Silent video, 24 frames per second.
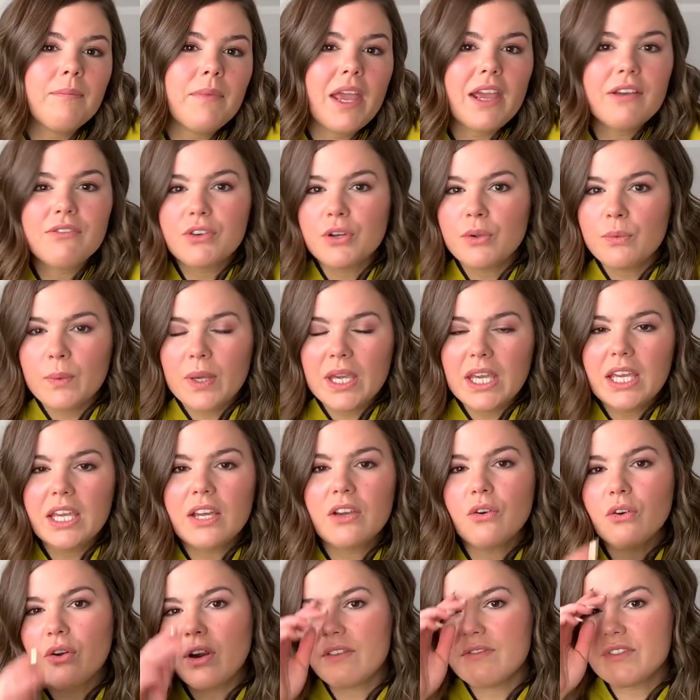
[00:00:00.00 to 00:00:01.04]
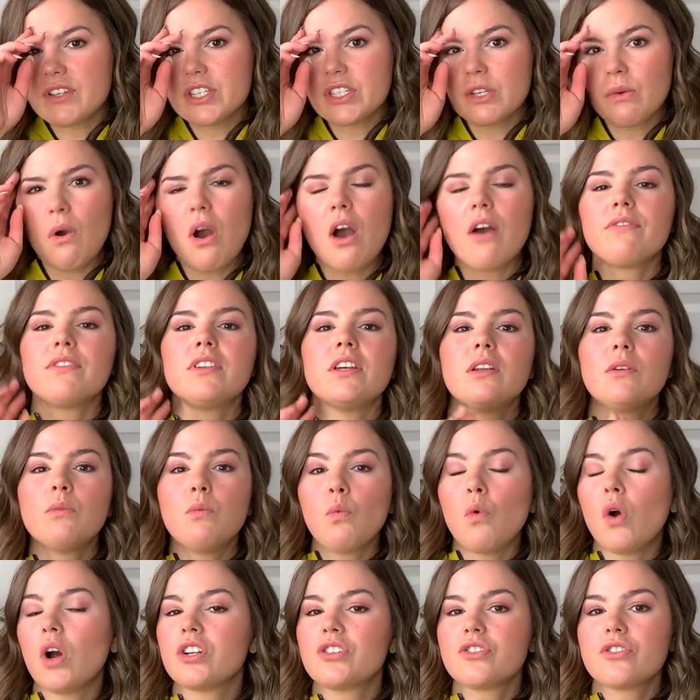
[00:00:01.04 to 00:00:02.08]
every week or every so often,
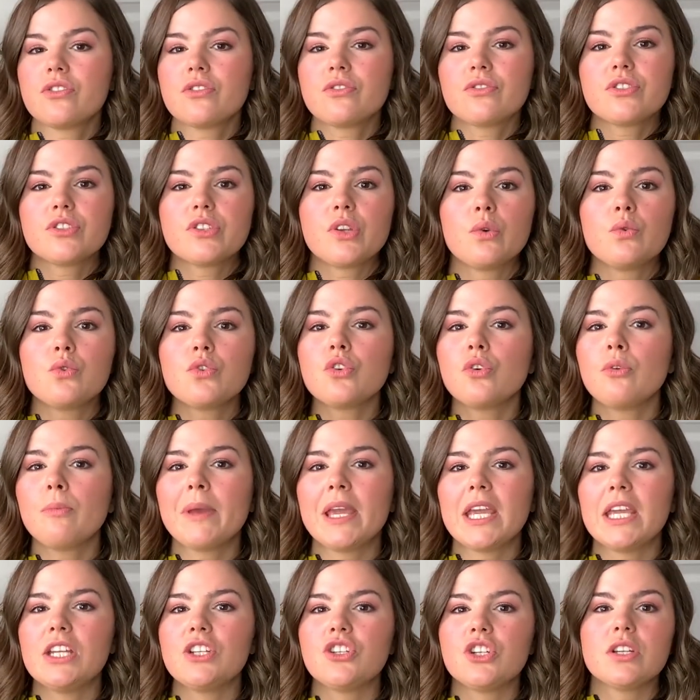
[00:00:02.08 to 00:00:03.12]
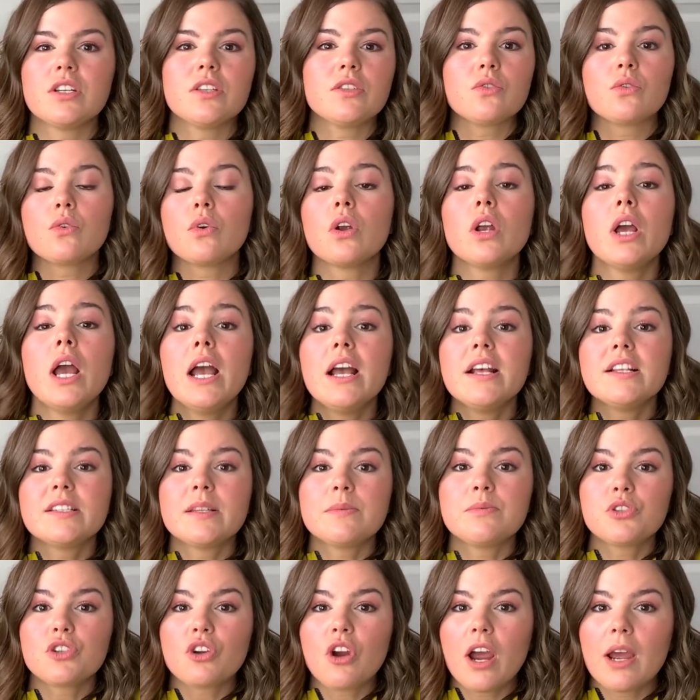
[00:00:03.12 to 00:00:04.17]
watch their social pages or
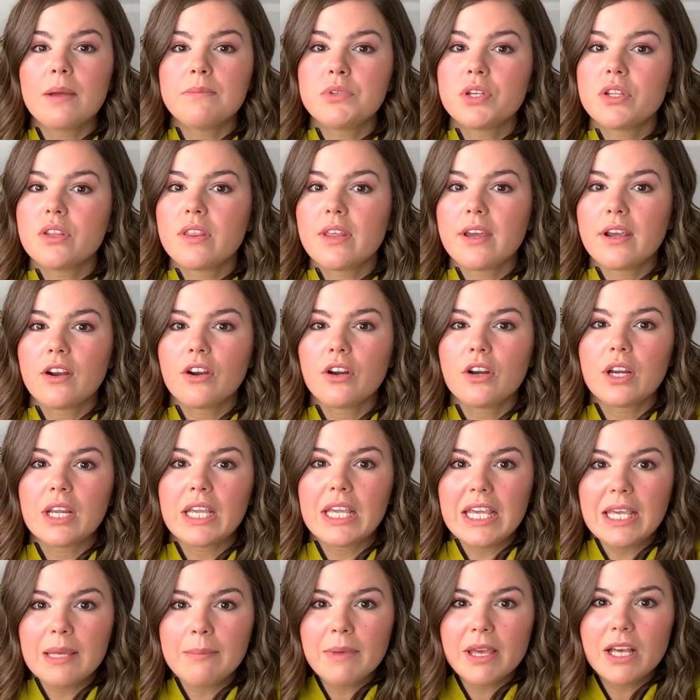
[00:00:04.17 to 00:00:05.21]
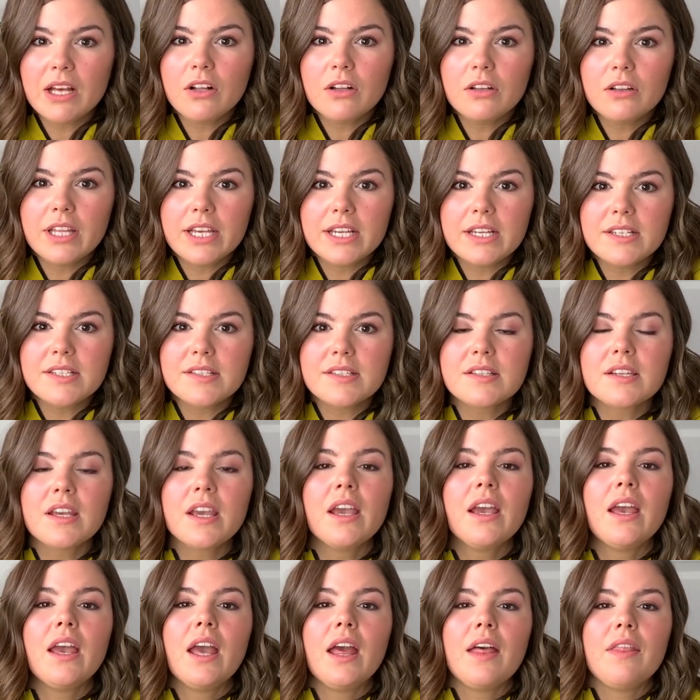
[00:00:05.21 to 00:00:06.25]
subscribe to their email list.
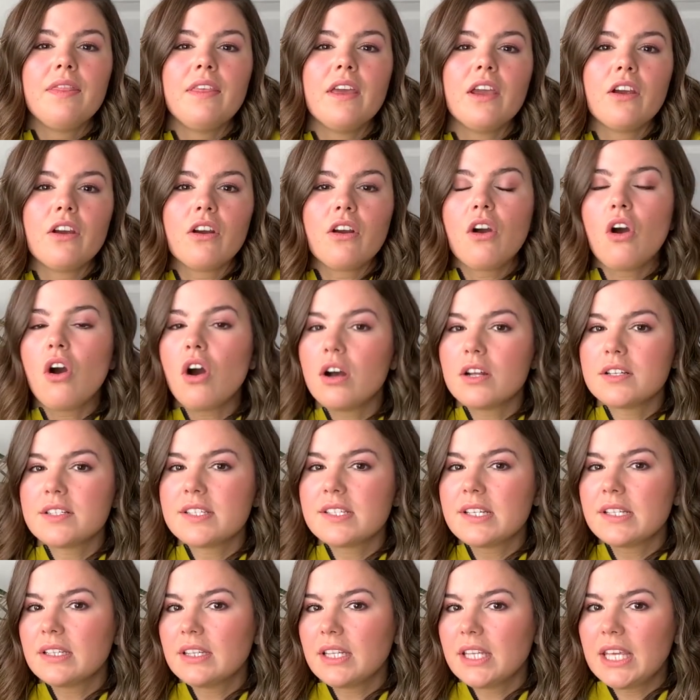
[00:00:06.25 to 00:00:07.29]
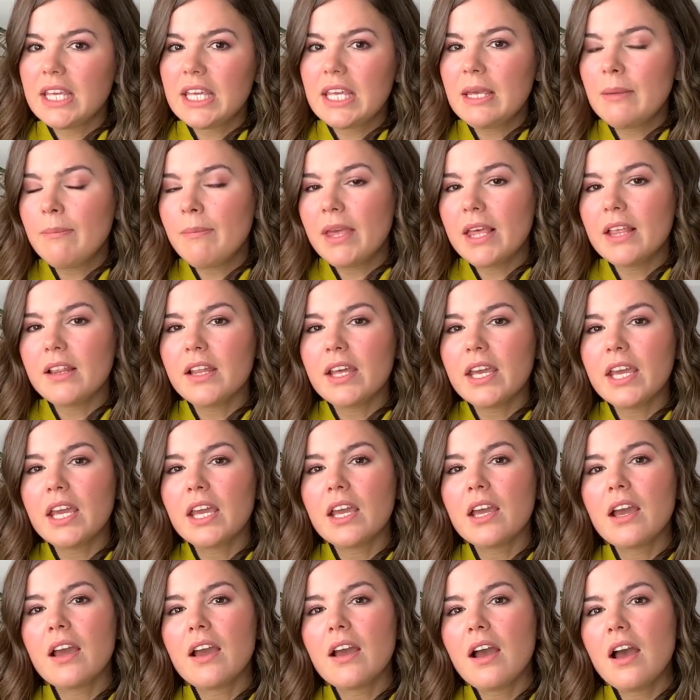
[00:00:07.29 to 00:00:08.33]
They're constantly
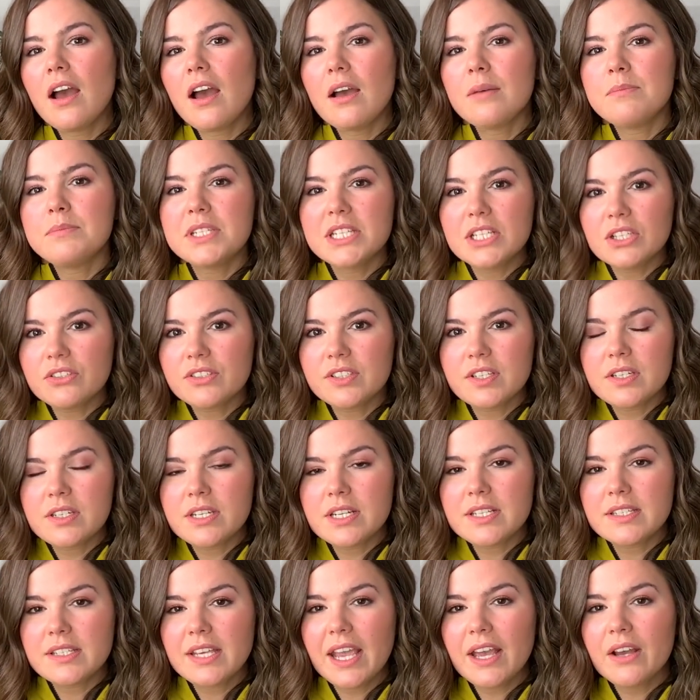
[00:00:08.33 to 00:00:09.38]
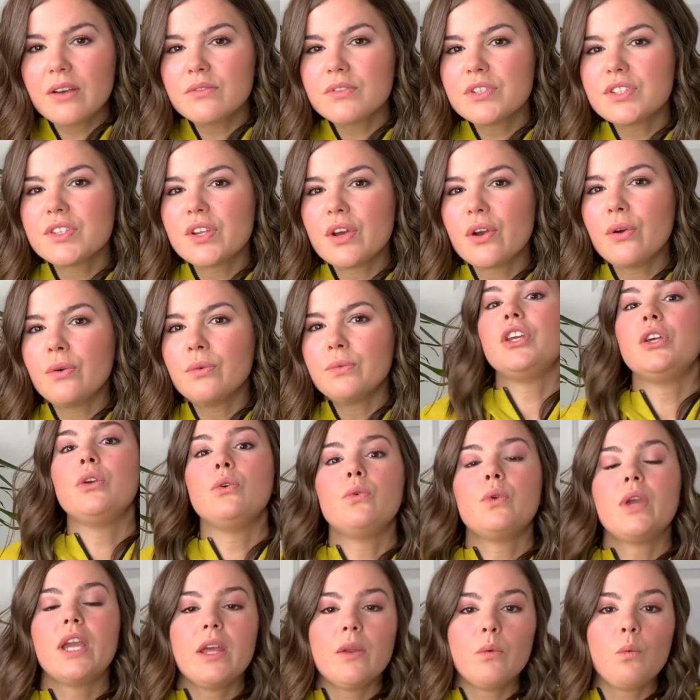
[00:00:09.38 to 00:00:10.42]
emailing deals and discounts. So you
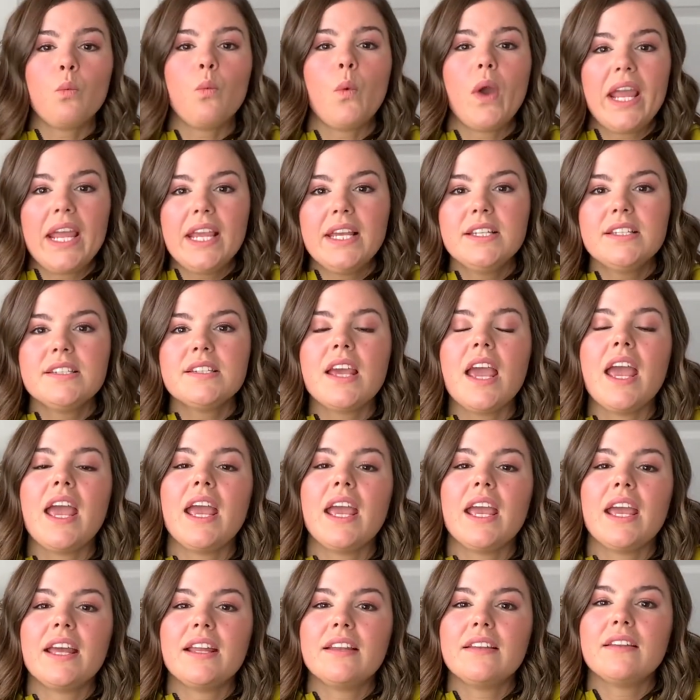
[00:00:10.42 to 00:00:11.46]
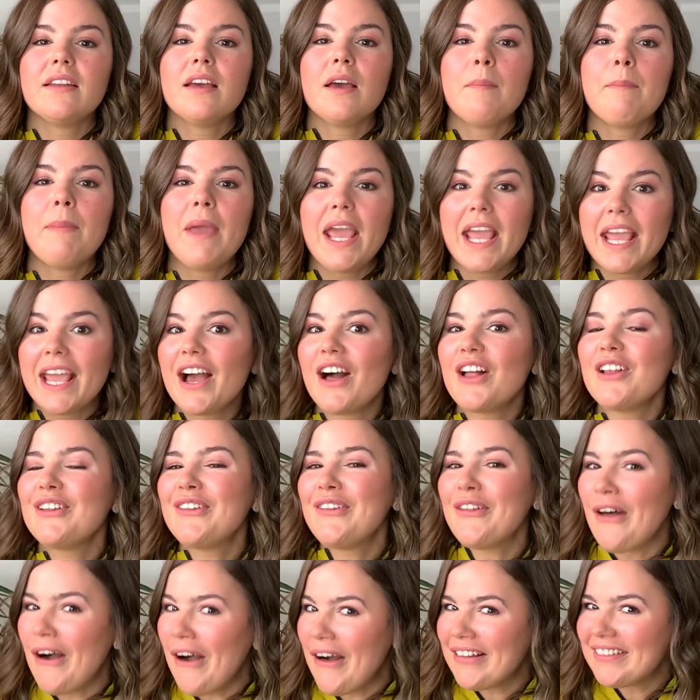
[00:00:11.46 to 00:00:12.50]
can wait and pay a
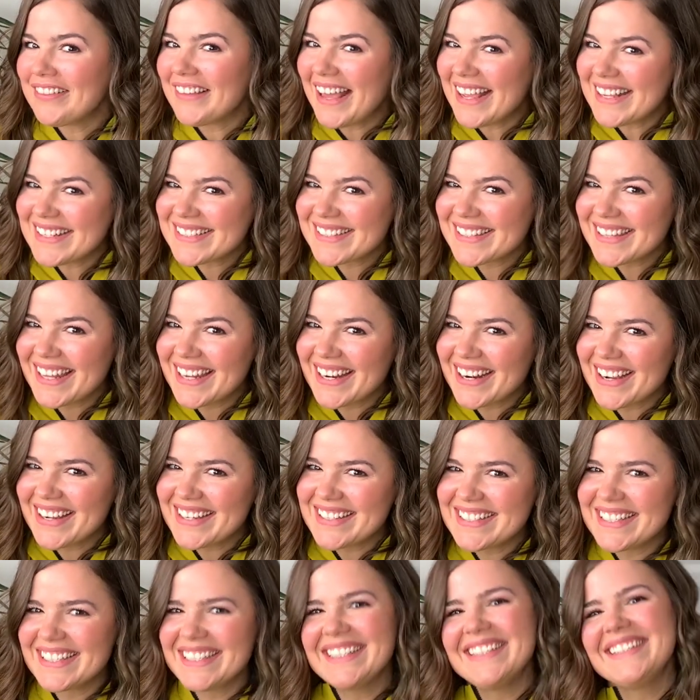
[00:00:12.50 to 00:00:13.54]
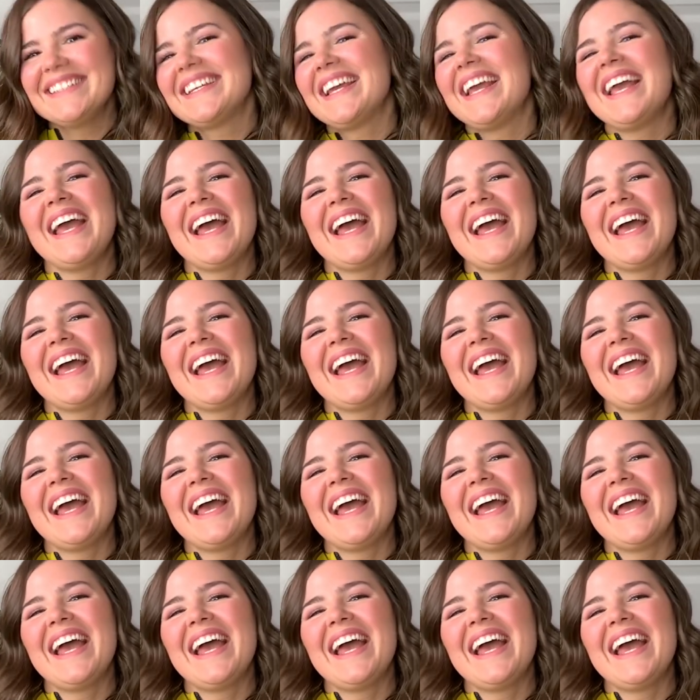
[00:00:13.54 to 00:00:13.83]
lot less than I did.